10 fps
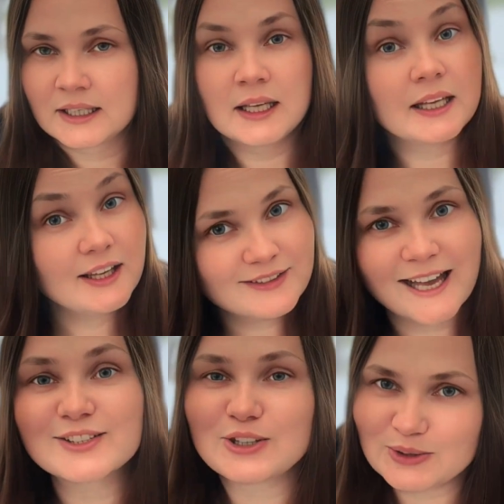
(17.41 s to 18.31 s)
If
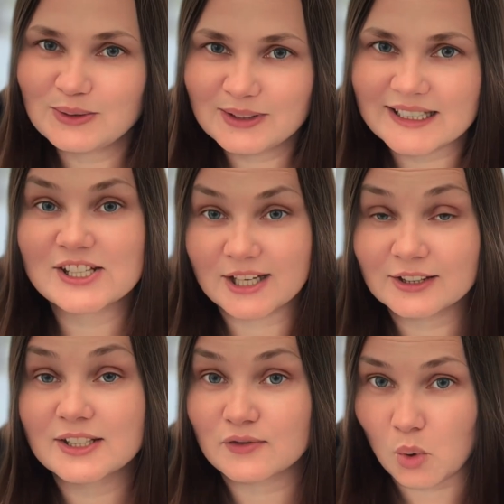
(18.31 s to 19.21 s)
that's you, this channel
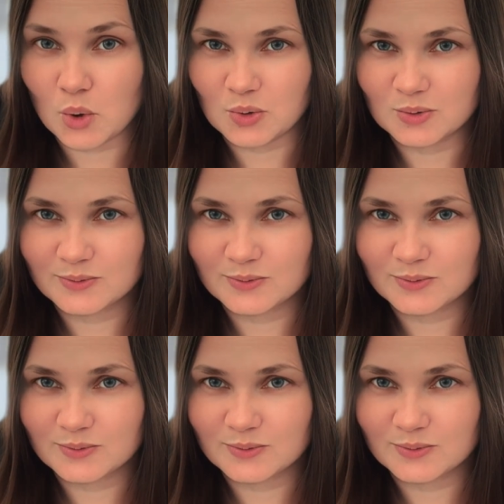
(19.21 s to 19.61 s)
is for you.